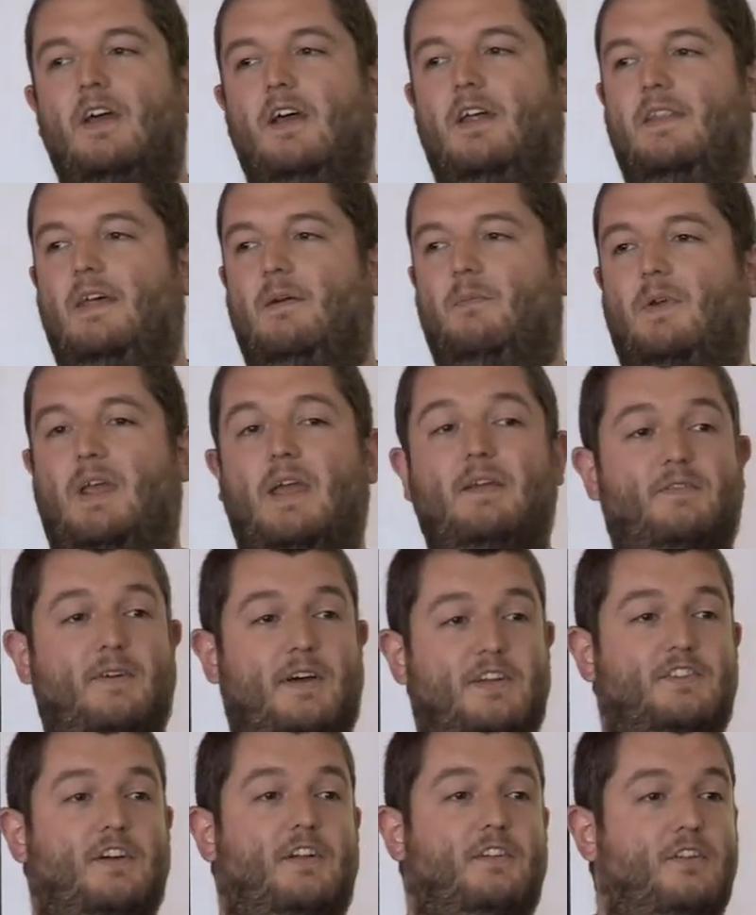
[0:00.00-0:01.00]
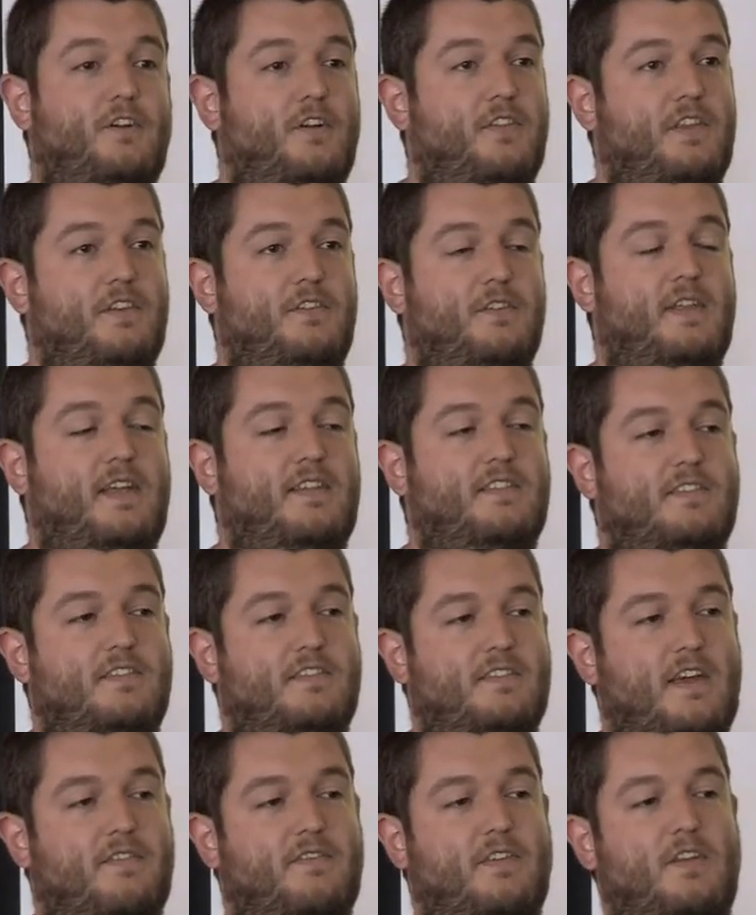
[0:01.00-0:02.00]
And then we came to Agile North in
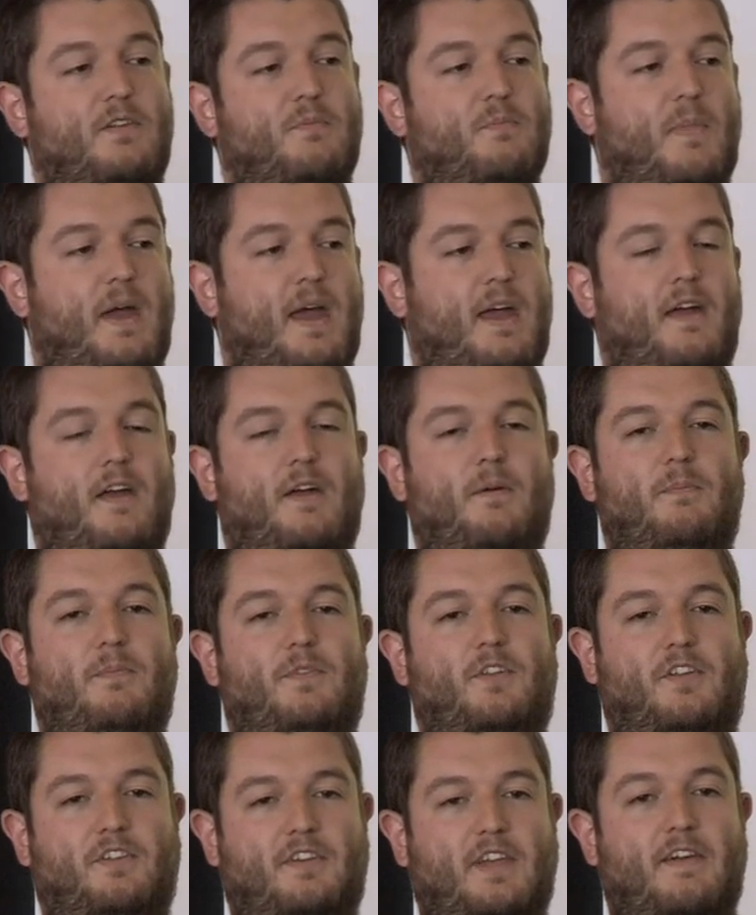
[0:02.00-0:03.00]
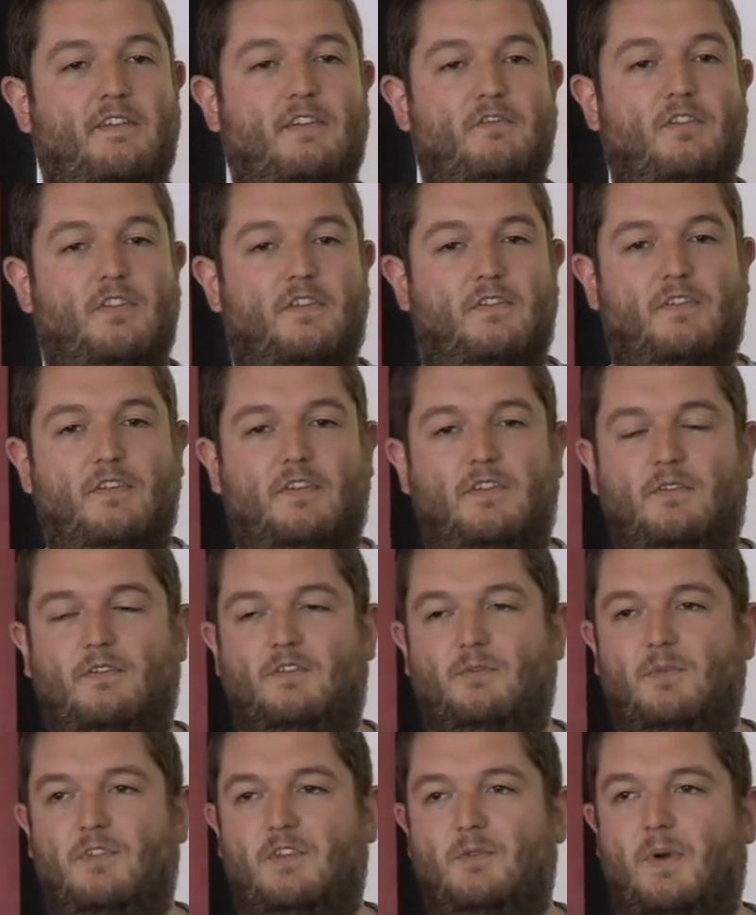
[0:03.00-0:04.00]
2007 and met um, Dr. Kevin Rutherford, who
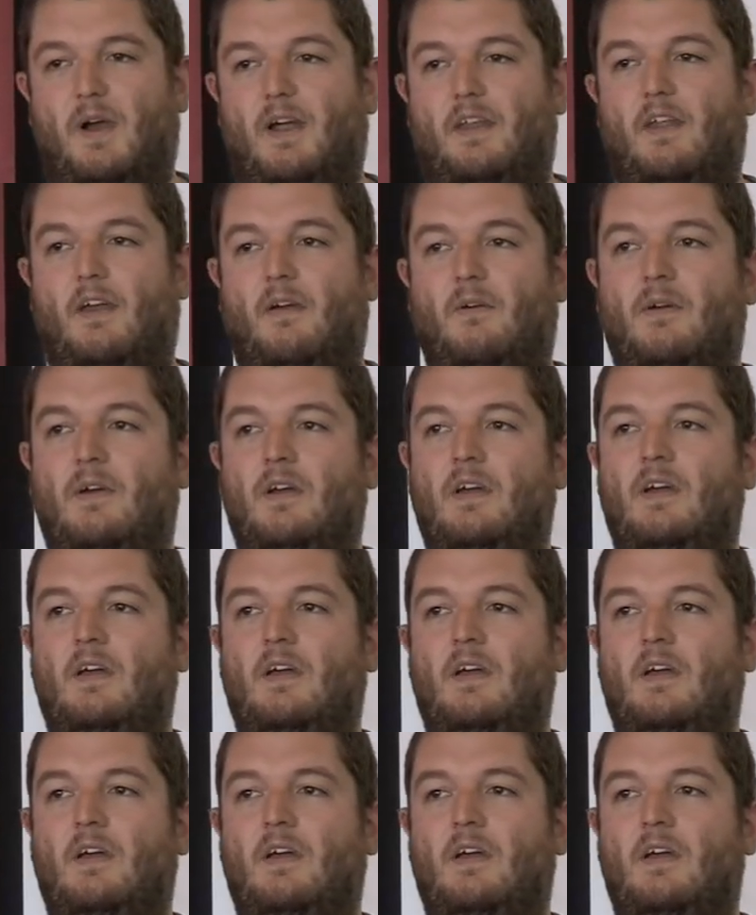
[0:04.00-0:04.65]
some of you might know.